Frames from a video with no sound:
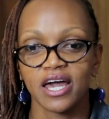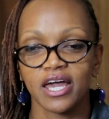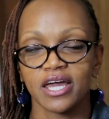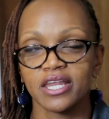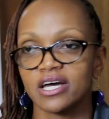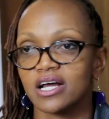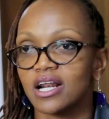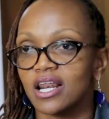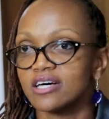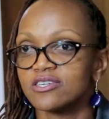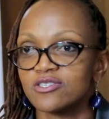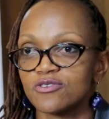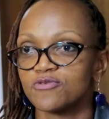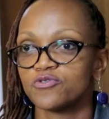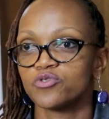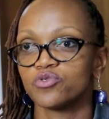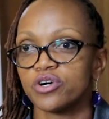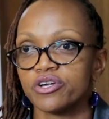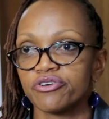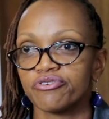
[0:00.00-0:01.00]
In a class of
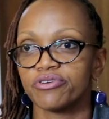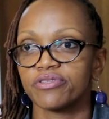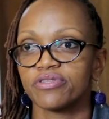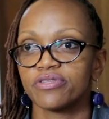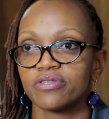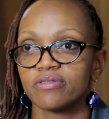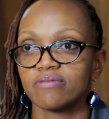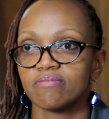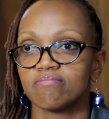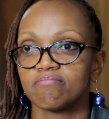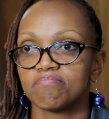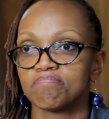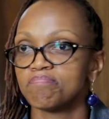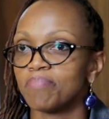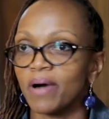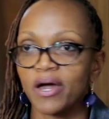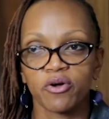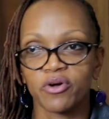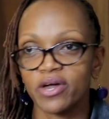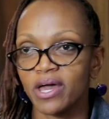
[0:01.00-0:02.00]
200
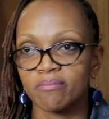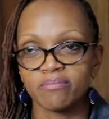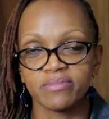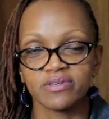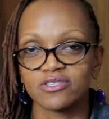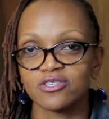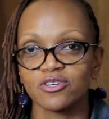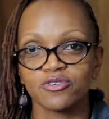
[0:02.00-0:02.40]
biochemists,